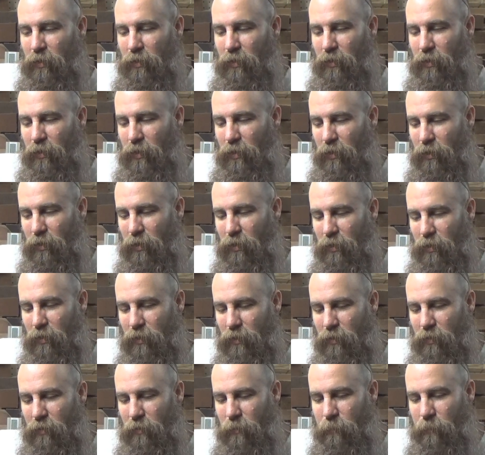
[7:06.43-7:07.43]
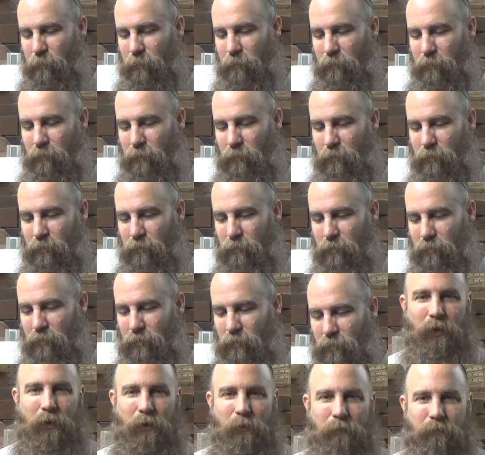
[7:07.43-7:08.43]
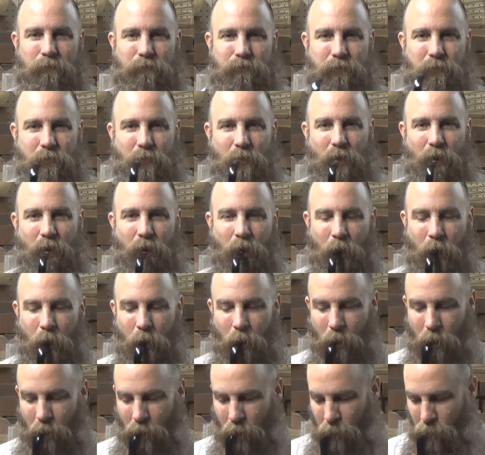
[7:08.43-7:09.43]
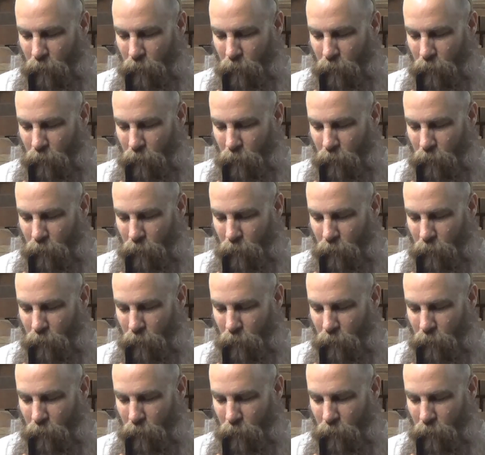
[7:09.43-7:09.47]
(silence)